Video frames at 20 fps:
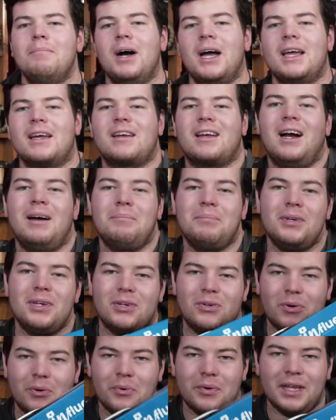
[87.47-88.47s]
by a company
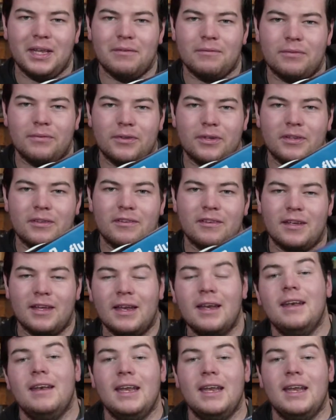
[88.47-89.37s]
called Influencer.